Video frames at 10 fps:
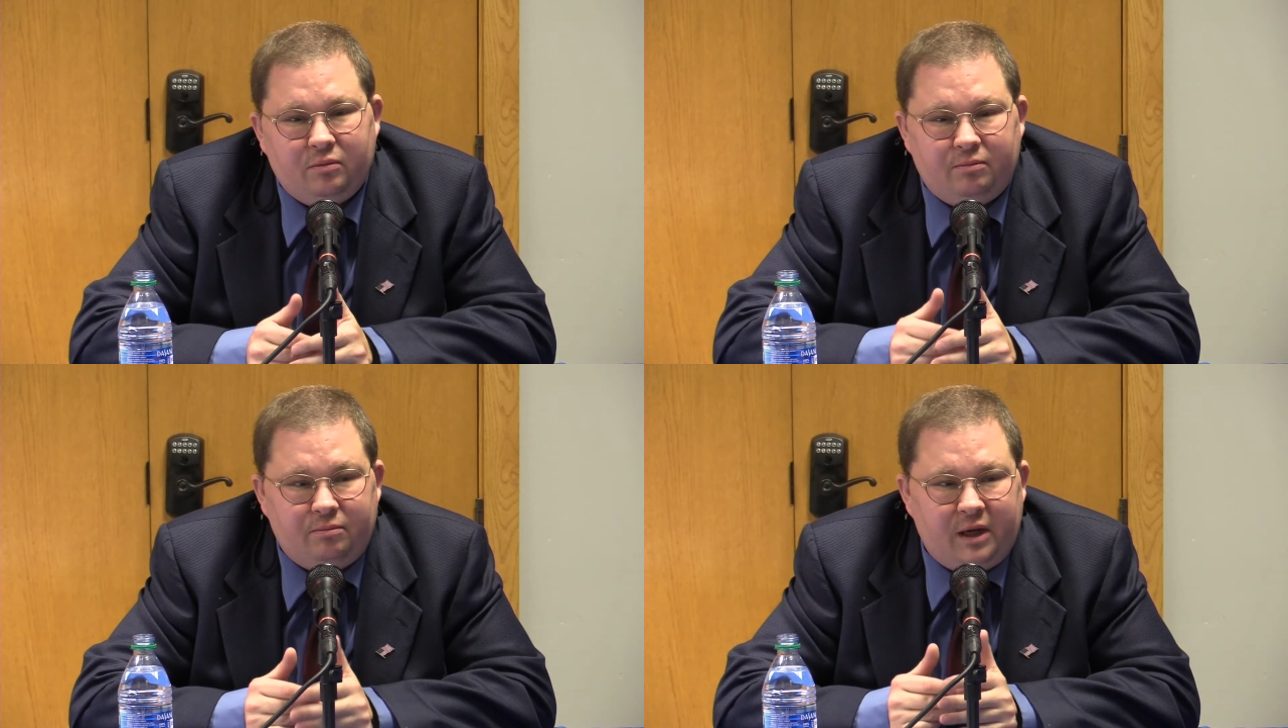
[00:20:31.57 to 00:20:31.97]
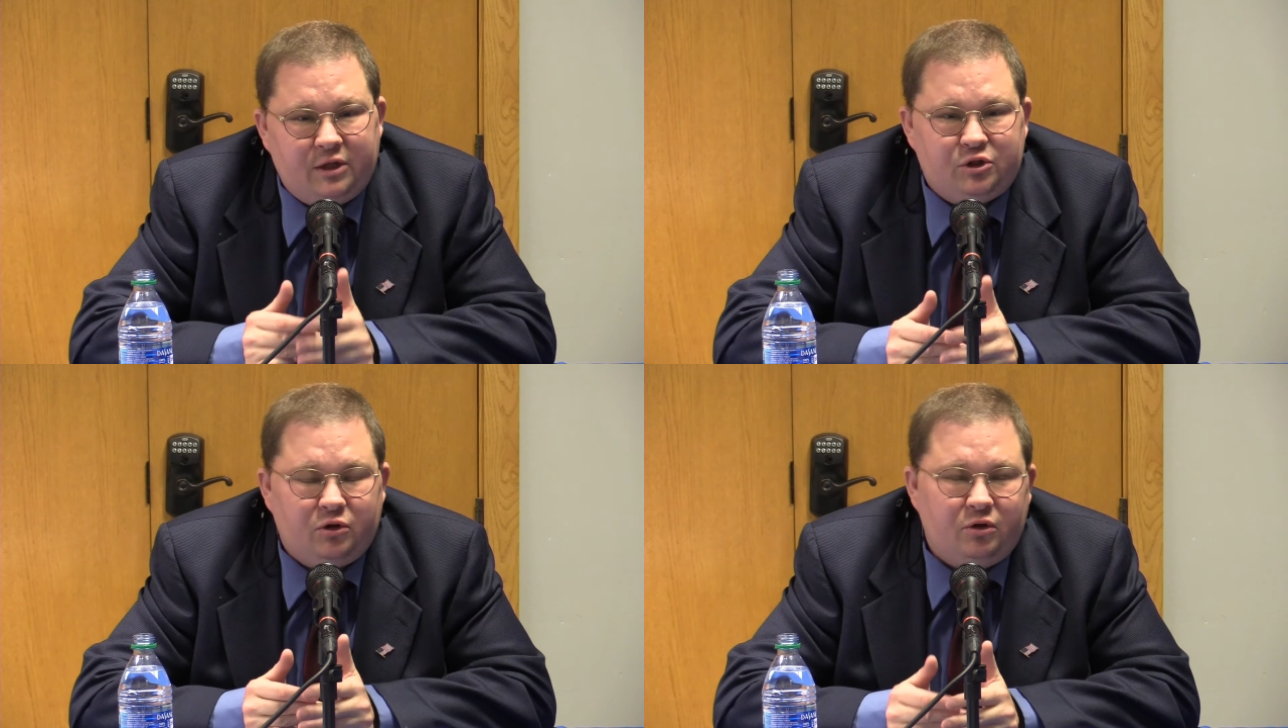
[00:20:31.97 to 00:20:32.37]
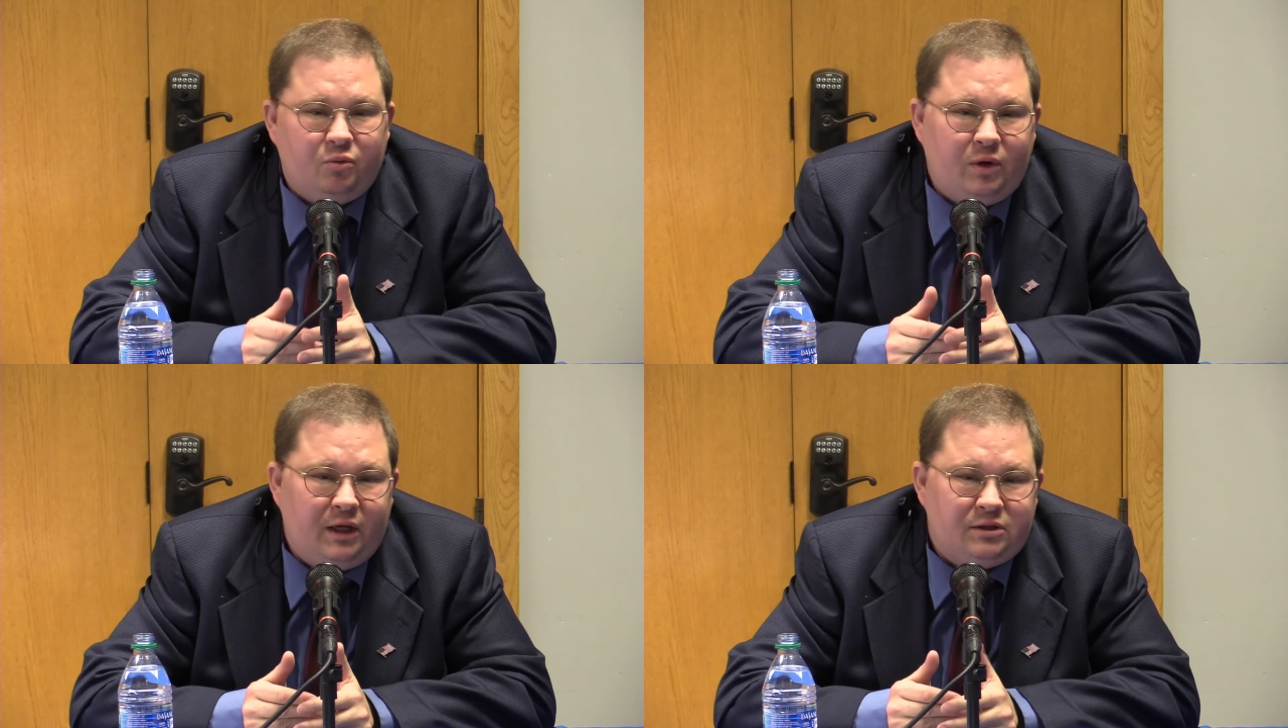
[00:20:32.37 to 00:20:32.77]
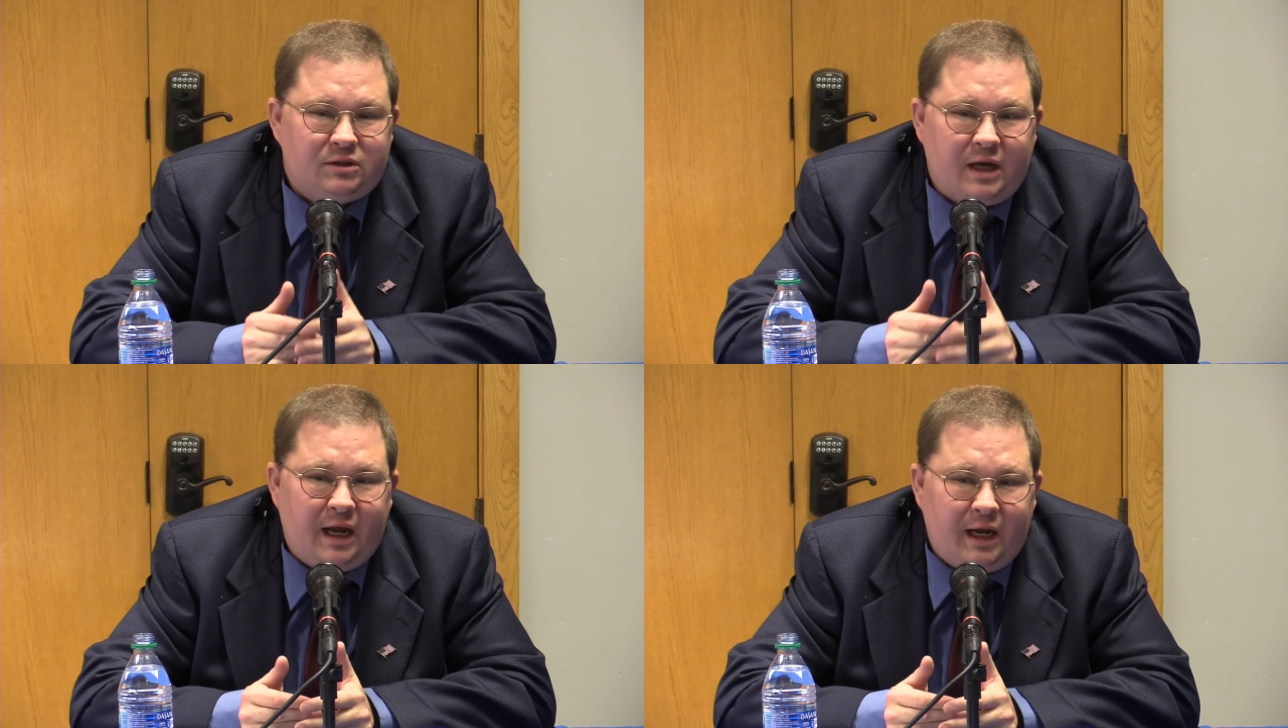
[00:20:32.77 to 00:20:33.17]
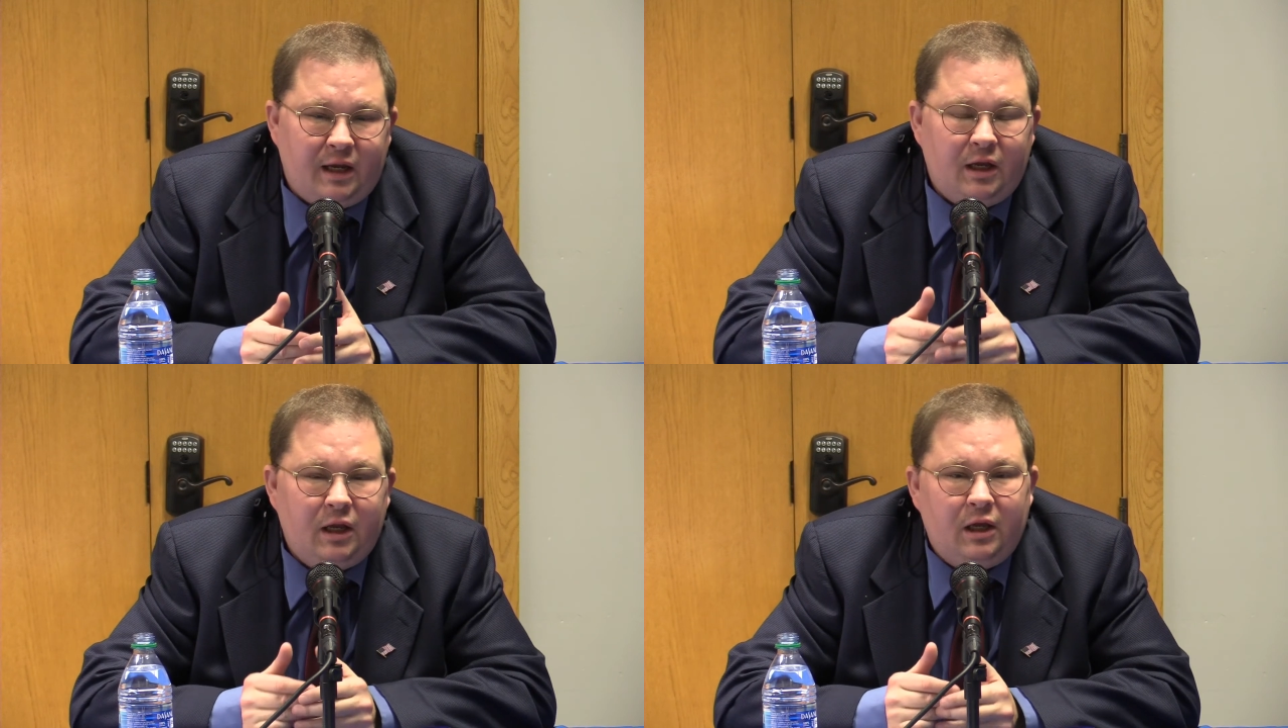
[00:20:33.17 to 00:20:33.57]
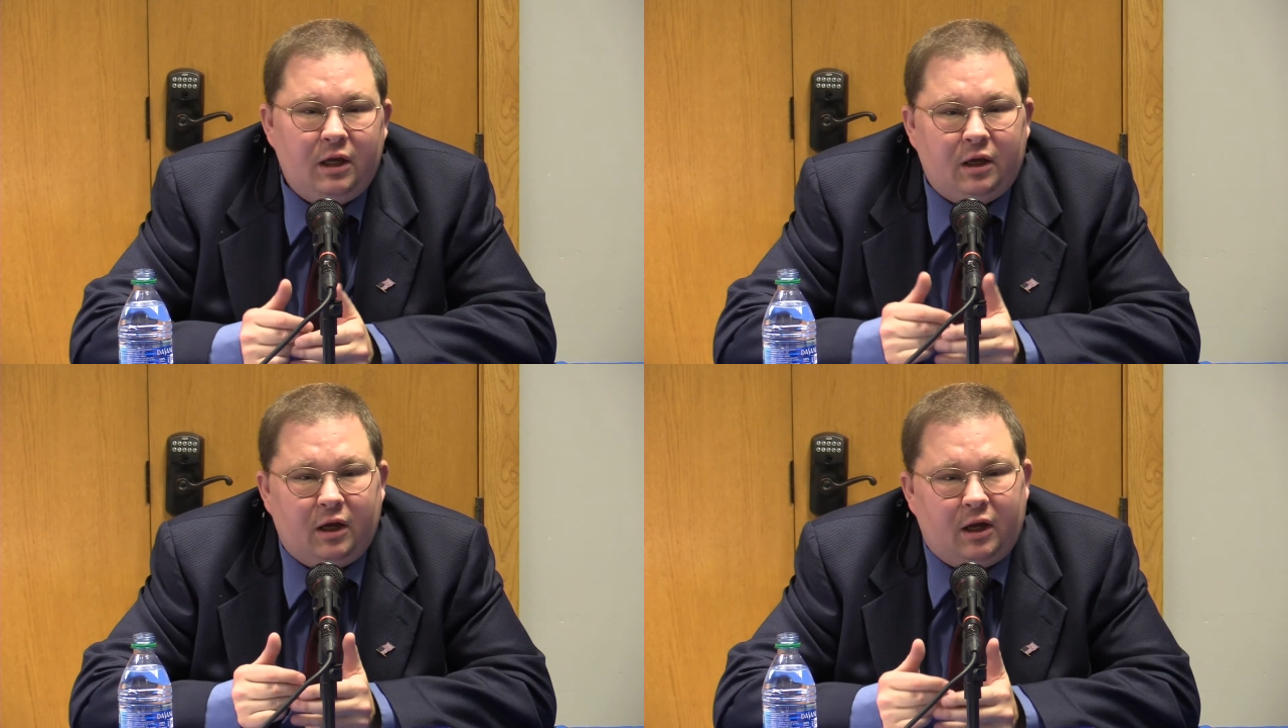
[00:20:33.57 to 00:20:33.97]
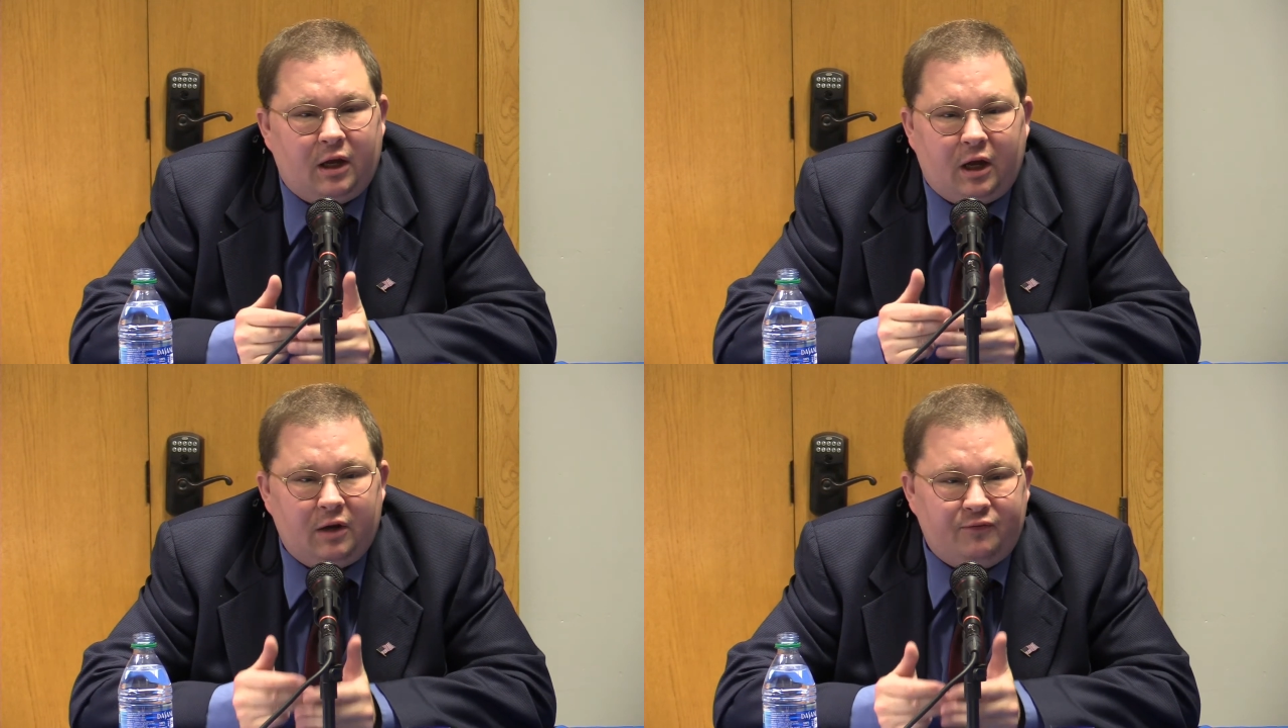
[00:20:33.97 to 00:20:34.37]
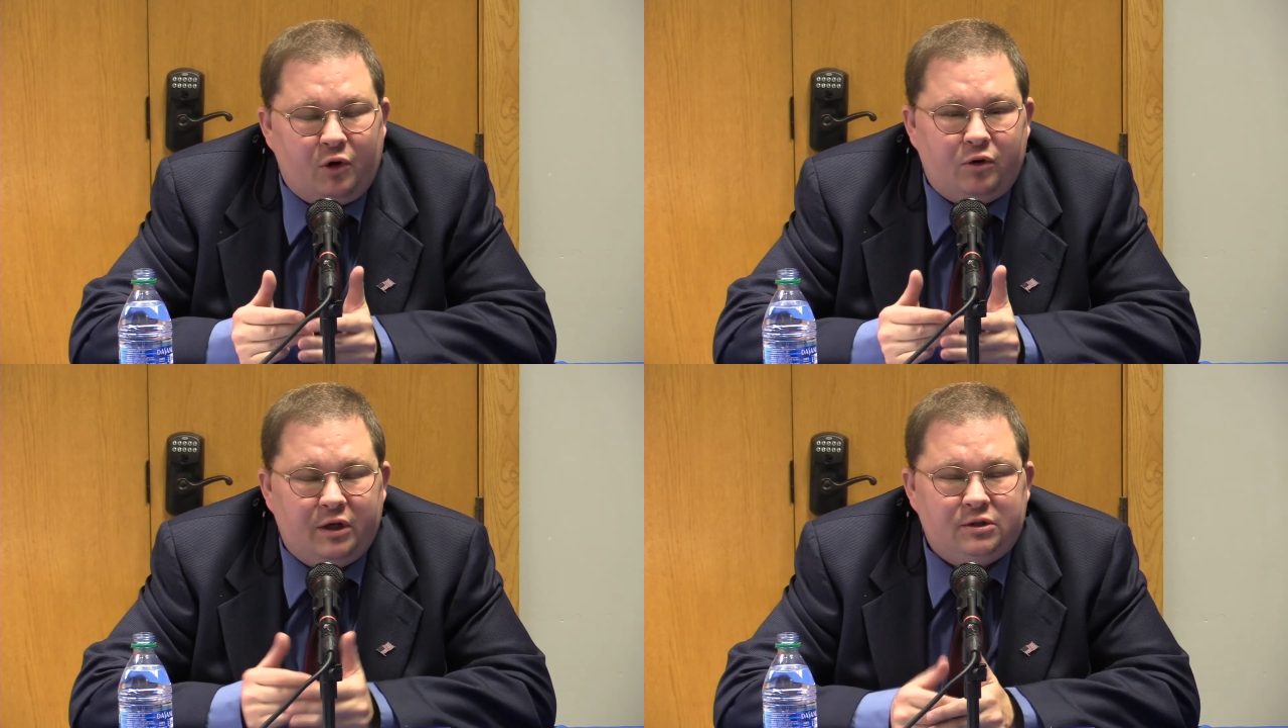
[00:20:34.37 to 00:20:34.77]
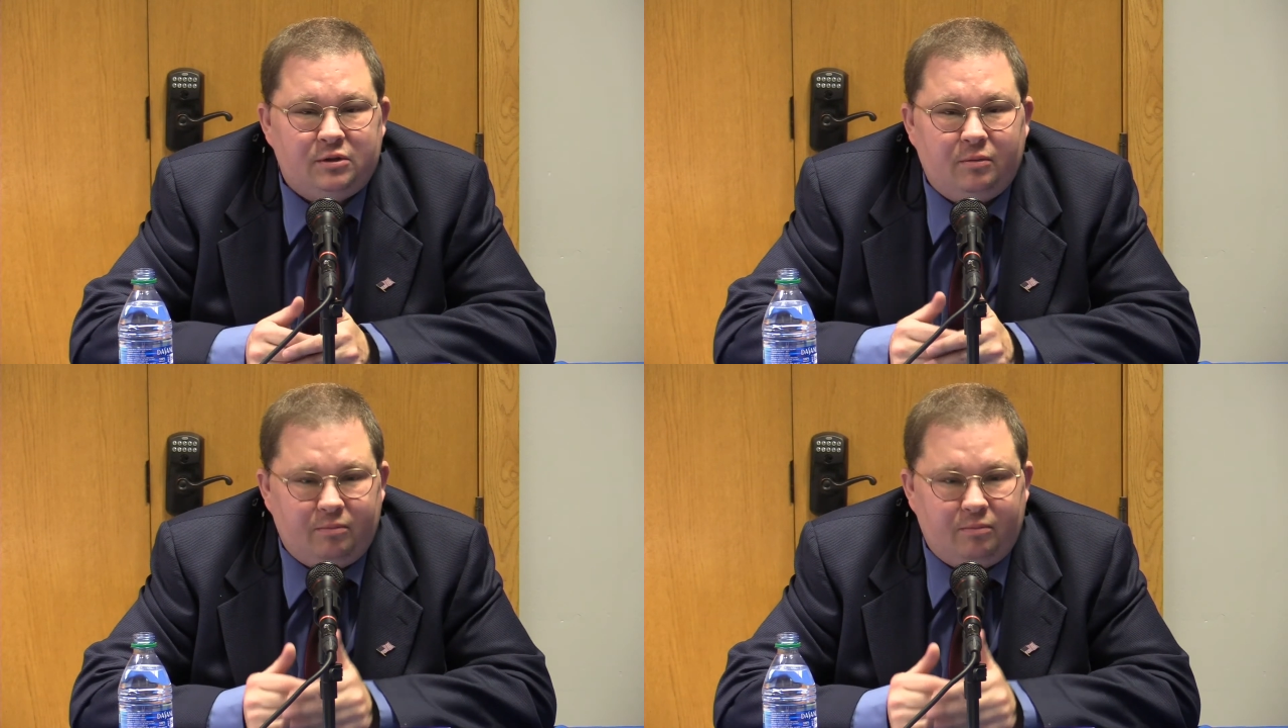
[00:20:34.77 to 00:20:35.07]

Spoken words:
make sure that we stay on focus,